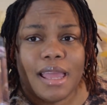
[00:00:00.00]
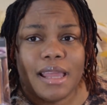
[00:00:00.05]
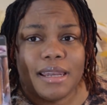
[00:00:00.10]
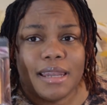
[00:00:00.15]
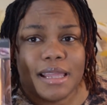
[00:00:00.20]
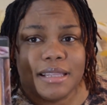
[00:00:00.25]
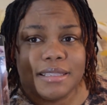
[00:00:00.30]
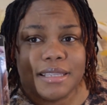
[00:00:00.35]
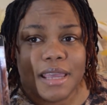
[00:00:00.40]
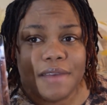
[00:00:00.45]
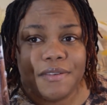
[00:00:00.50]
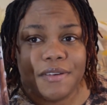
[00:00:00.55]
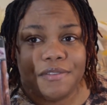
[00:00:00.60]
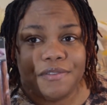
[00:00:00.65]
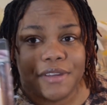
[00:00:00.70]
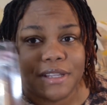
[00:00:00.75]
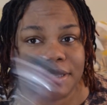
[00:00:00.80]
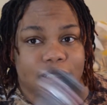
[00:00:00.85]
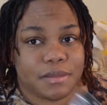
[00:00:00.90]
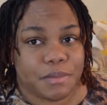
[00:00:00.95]
Let's see if it
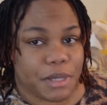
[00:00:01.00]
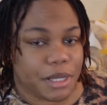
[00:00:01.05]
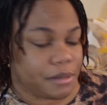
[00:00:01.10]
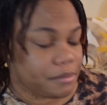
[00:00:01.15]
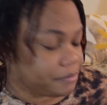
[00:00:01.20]
fits me.